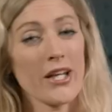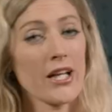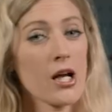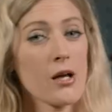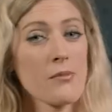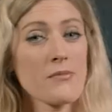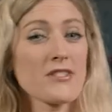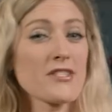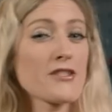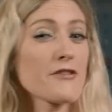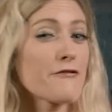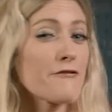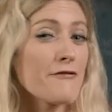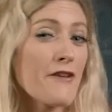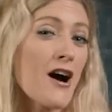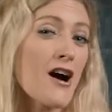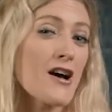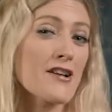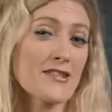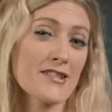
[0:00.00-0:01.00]
it comes to the
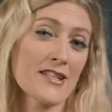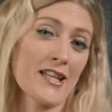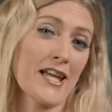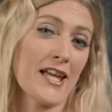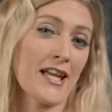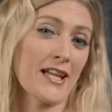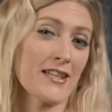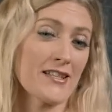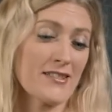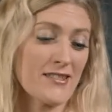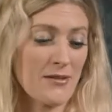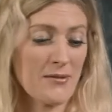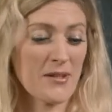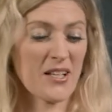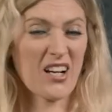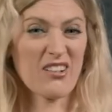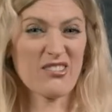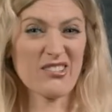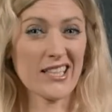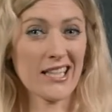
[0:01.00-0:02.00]
fastening, that's something
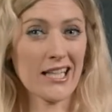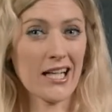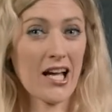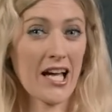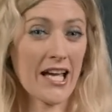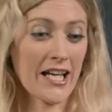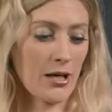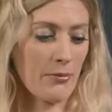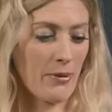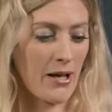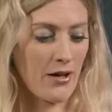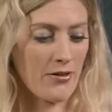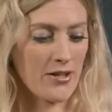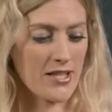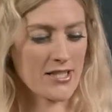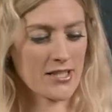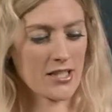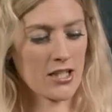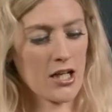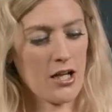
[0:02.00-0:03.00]
I really like about
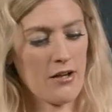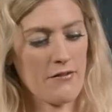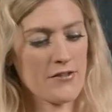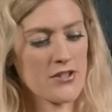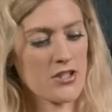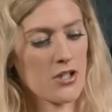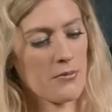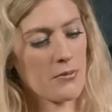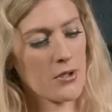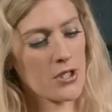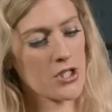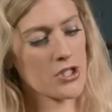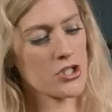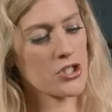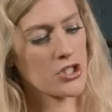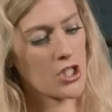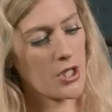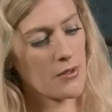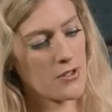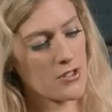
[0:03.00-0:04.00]
this glove. So I'm gonna
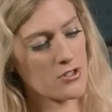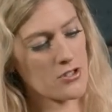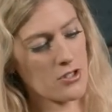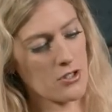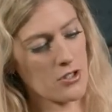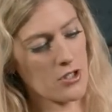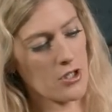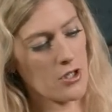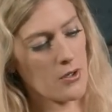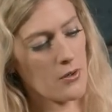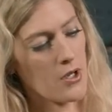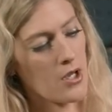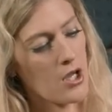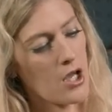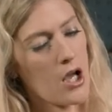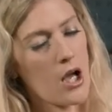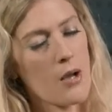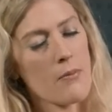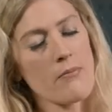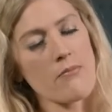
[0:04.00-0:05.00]
show it to you.
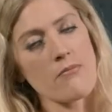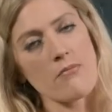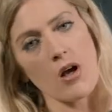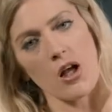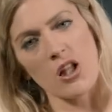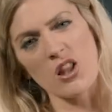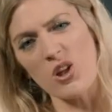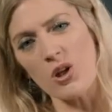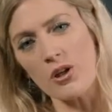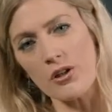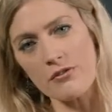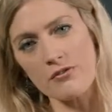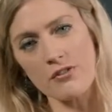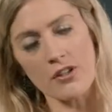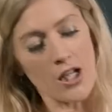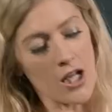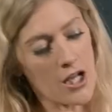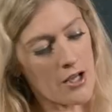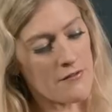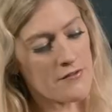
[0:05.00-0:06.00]
A lot of
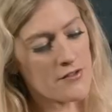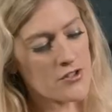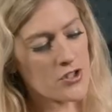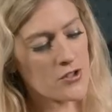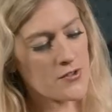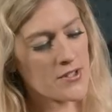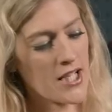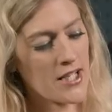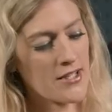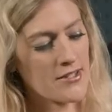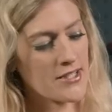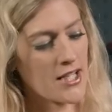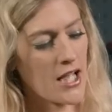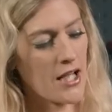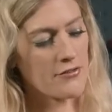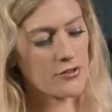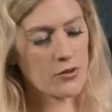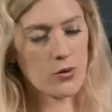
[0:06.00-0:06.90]
gloves, you tend to have